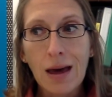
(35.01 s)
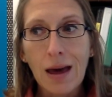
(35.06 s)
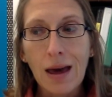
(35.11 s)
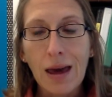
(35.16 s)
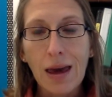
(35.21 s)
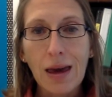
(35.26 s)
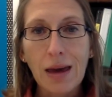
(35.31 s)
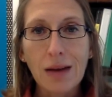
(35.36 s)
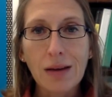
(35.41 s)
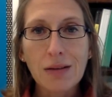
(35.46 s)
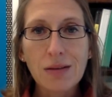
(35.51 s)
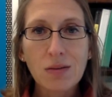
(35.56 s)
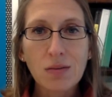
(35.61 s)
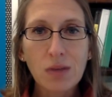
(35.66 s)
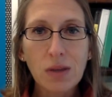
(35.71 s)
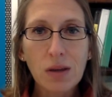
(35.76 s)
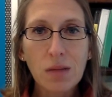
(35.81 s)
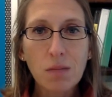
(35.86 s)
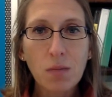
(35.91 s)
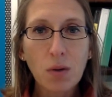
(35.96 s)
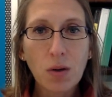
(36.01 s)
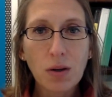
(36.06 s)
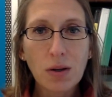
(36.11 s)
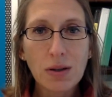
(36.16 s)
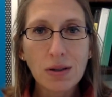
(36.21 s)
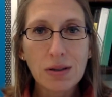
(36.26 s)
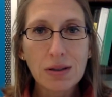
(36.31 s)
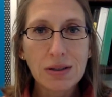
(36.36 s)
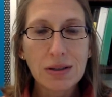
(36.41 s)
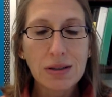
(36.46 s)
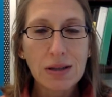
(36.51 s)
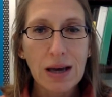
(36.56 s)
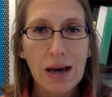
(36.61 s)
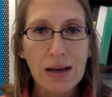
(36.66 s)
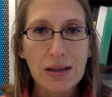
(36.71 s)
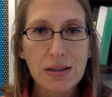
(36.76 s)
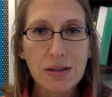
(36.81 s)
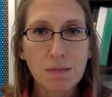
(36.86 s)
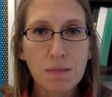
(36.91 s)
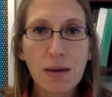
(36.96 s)
And it's a really important
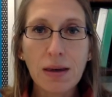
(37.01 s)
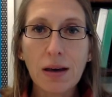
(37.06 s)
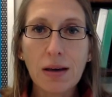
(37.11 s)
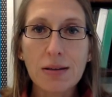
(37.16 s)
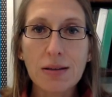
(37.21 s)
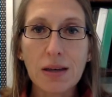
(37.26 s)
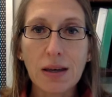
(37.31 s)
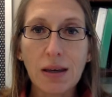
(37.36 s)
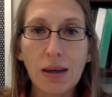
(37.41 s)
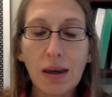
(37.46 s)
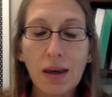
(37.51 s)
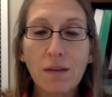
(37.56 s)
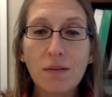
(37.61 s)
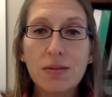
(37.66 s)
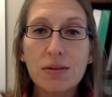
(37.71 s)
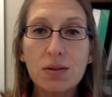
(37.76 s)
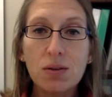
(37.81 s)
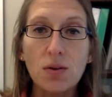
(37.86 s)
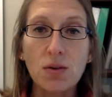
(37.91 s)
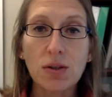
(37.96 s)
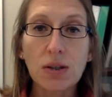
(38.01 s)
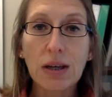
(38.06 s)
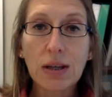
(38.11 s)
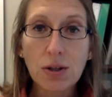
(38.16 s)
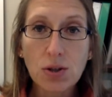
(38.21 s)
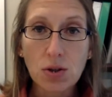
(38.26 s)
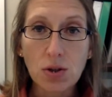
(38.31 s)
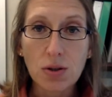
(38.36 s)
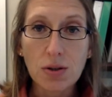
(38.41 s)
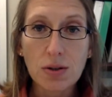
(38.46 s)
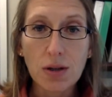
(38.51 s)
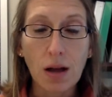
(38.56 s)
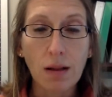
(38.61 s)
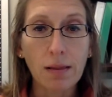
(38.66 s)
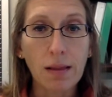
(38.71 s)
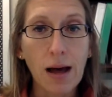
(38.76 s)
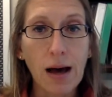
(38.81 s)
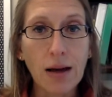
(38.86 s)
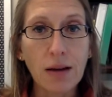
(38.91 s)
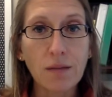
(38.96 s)
test because it gives your teachers a
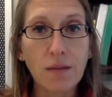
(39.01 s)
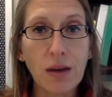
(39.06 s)
lot of